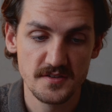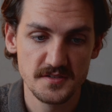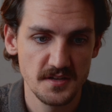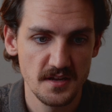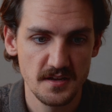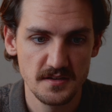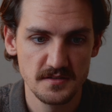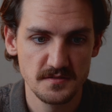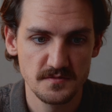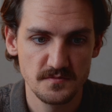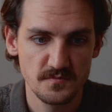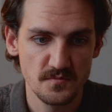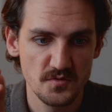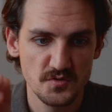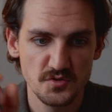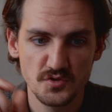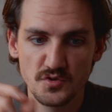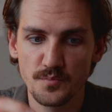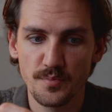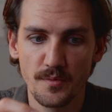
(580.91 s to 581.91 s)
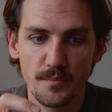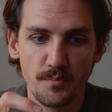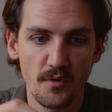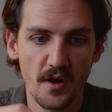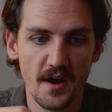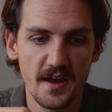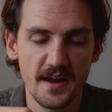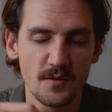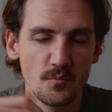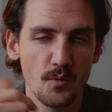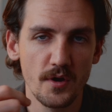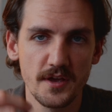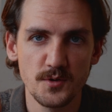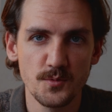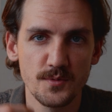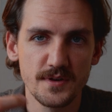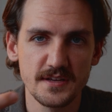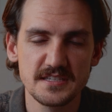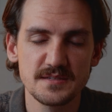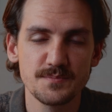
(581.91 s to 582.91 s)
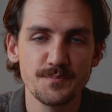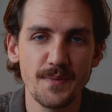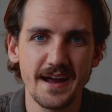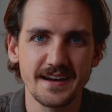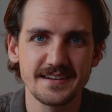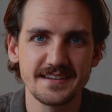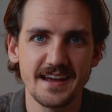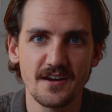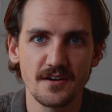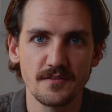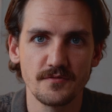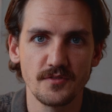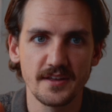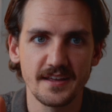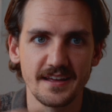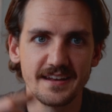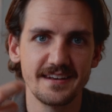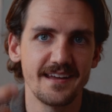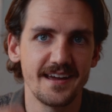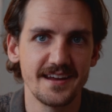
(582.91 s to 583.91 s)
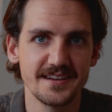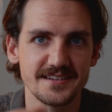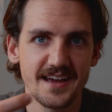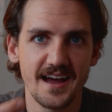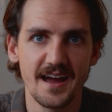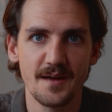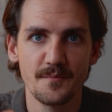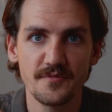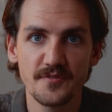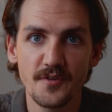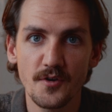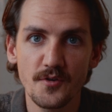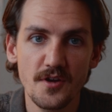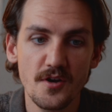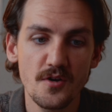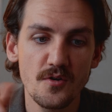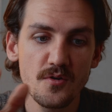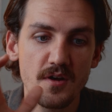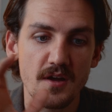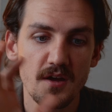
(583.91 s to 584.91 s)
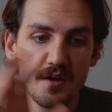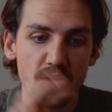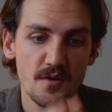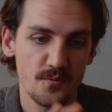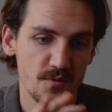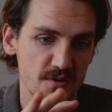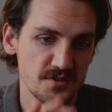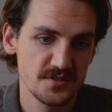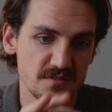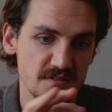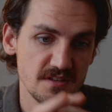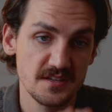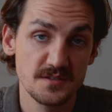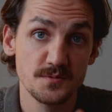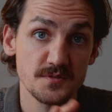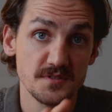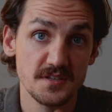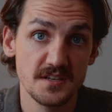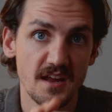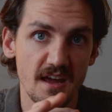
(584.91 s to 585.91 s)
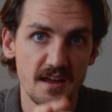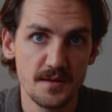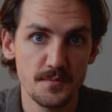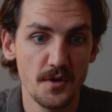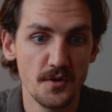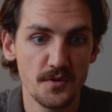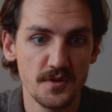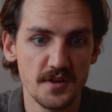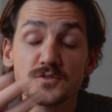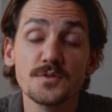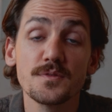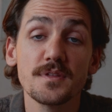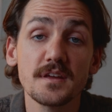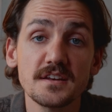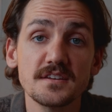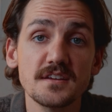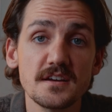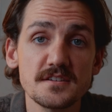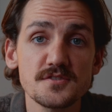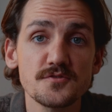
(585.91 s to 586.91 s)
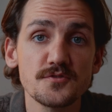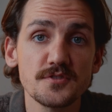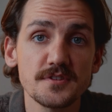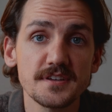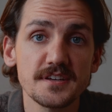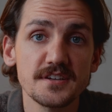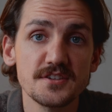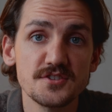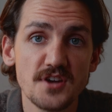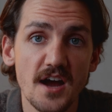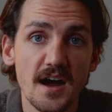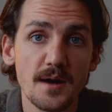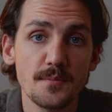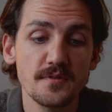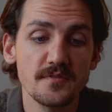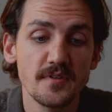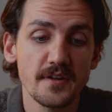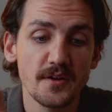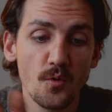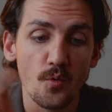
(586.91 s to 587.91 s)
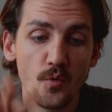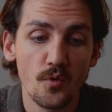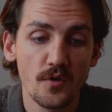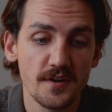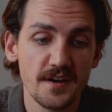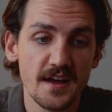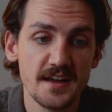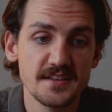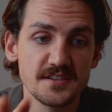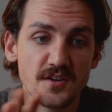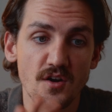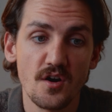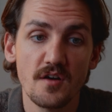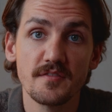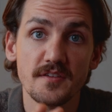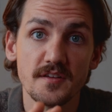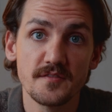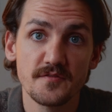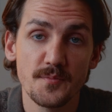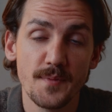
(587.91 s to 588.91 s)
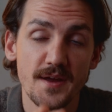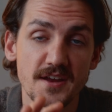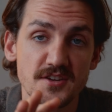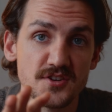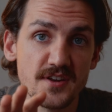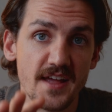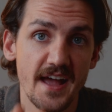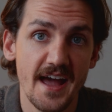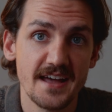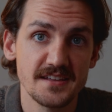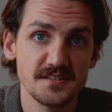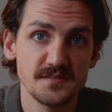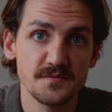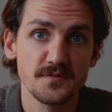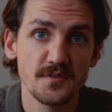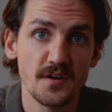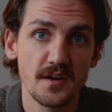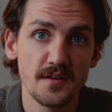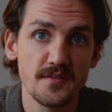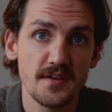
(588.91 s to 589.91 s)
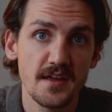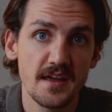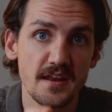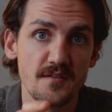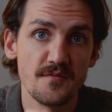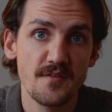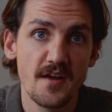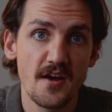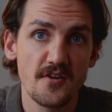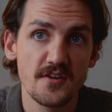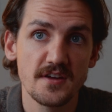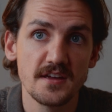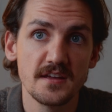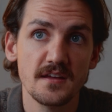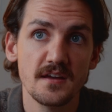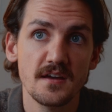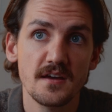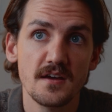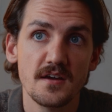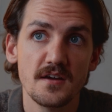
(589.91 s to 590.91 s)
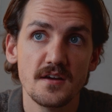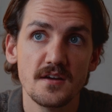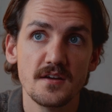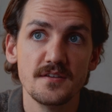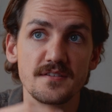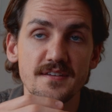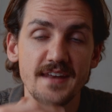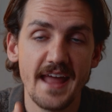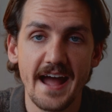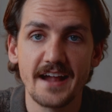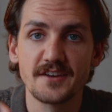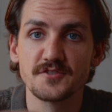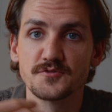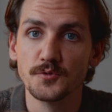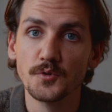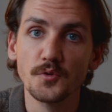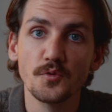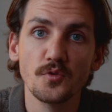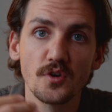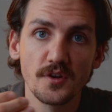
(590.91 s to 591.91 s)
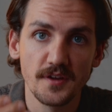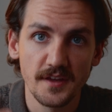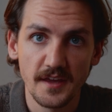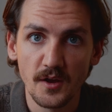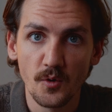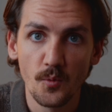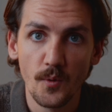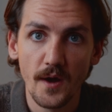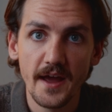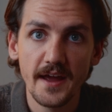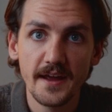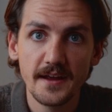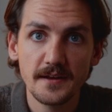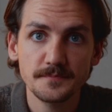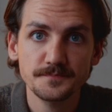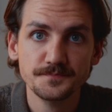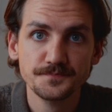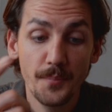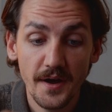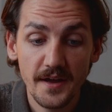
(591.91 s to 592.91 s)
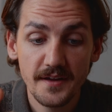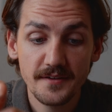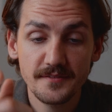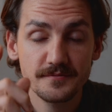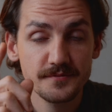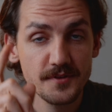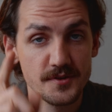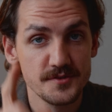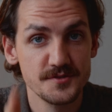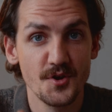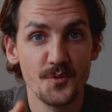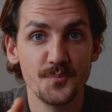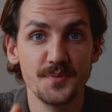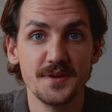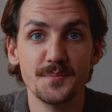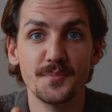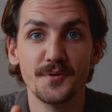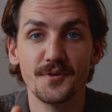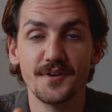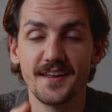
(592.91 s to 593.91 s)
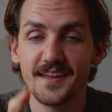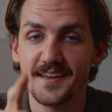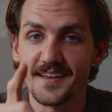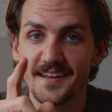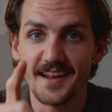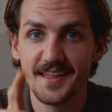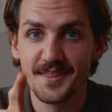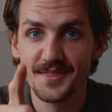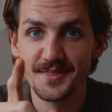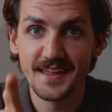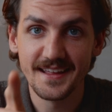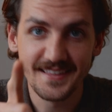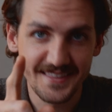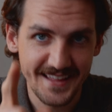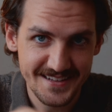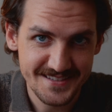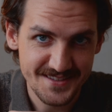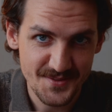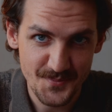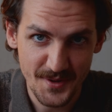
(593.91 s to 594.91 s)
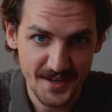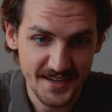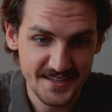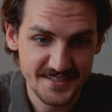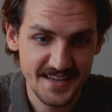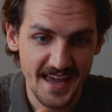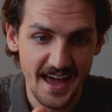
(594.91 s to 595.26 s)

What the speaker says: is super bright and what you would expect out of like a nighttime photo, which this was in night mode. So I think it does a really good job of like organizing all the information it has in front of it in a very natural looking way, but there's no people in it. And I think that's the biggest